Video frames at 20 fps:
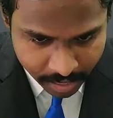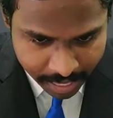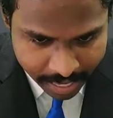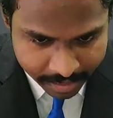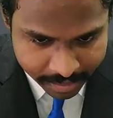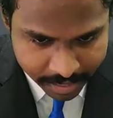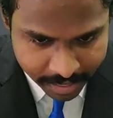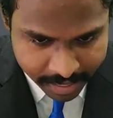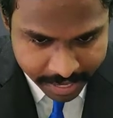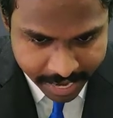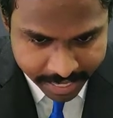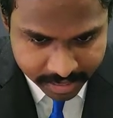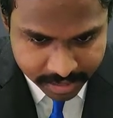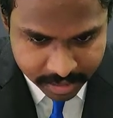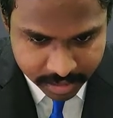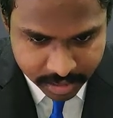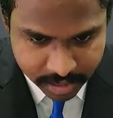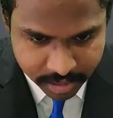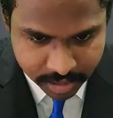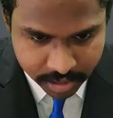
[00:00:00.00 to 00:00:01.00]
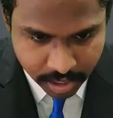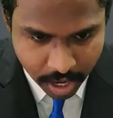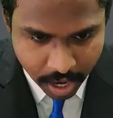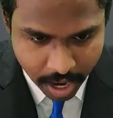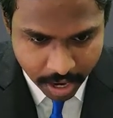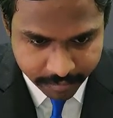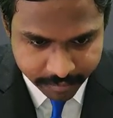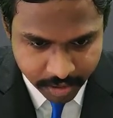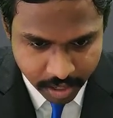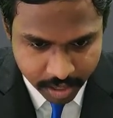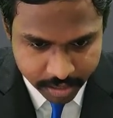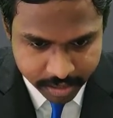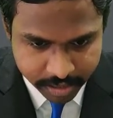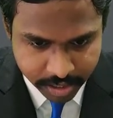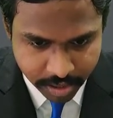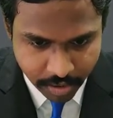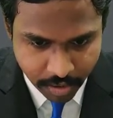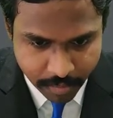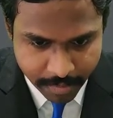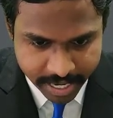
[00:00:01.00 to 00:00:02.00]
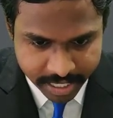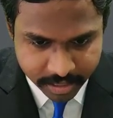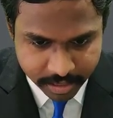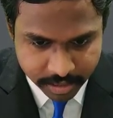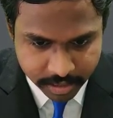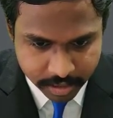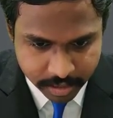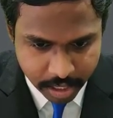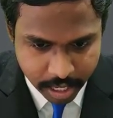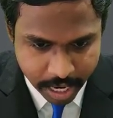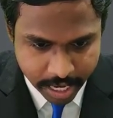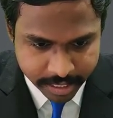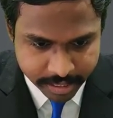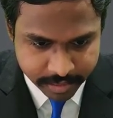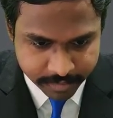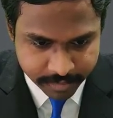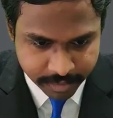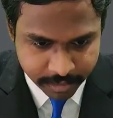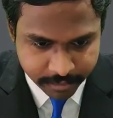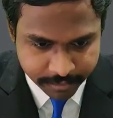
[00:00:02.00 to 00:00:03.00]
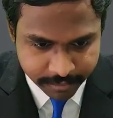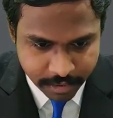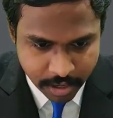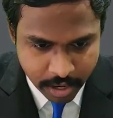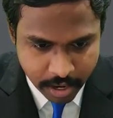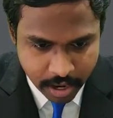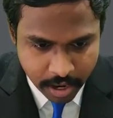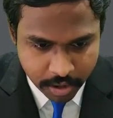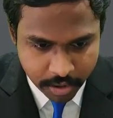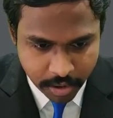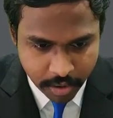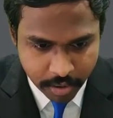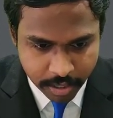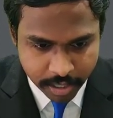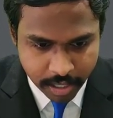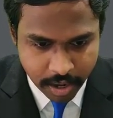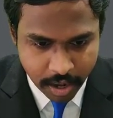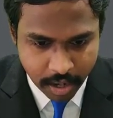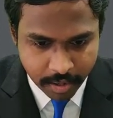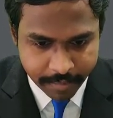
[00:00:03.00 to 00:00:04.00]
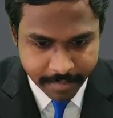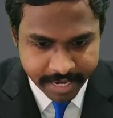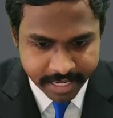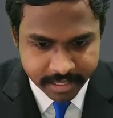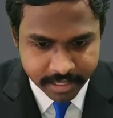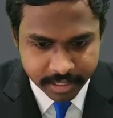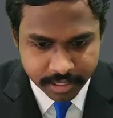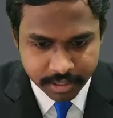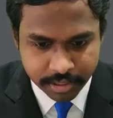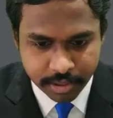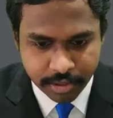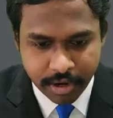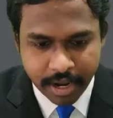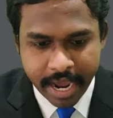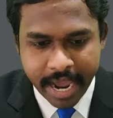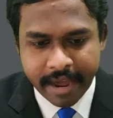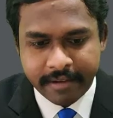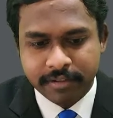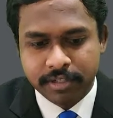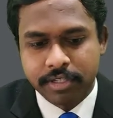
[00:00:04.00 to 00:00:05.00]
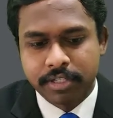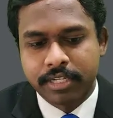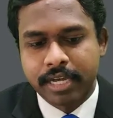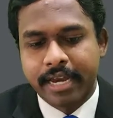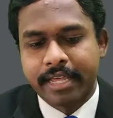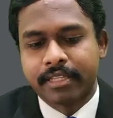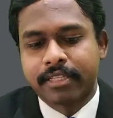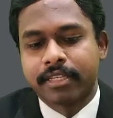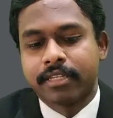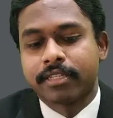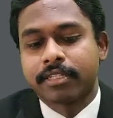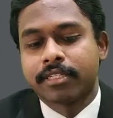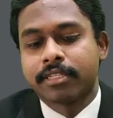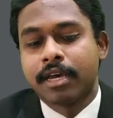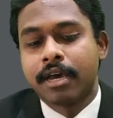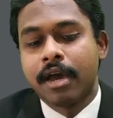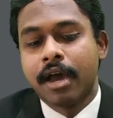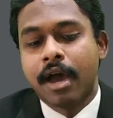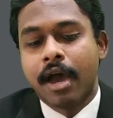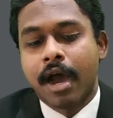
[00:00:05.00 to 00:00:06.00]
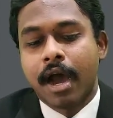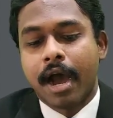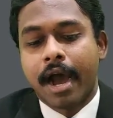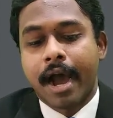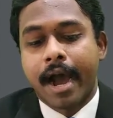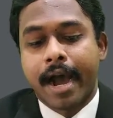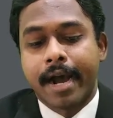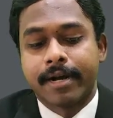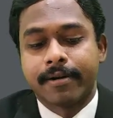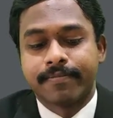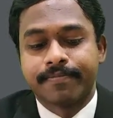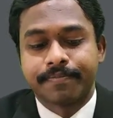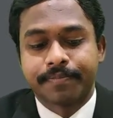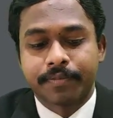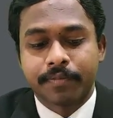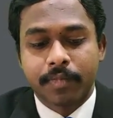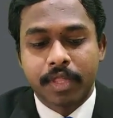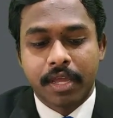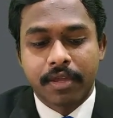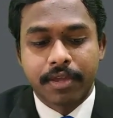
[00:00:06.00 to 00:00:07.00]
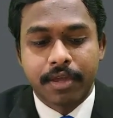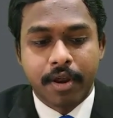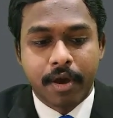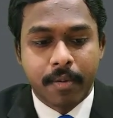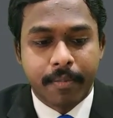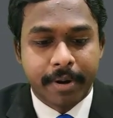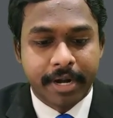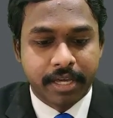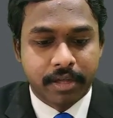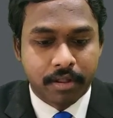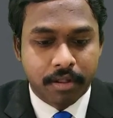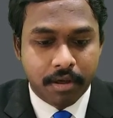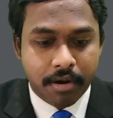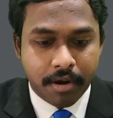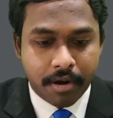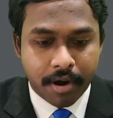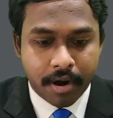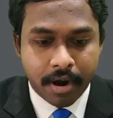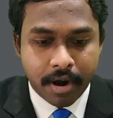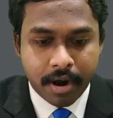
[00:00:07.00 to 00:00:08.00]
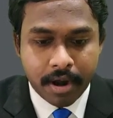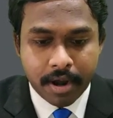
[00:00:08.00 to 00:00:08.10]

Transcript: and then existence of non-zero matrices, concept of row and column matrices. You don't have to study this, particular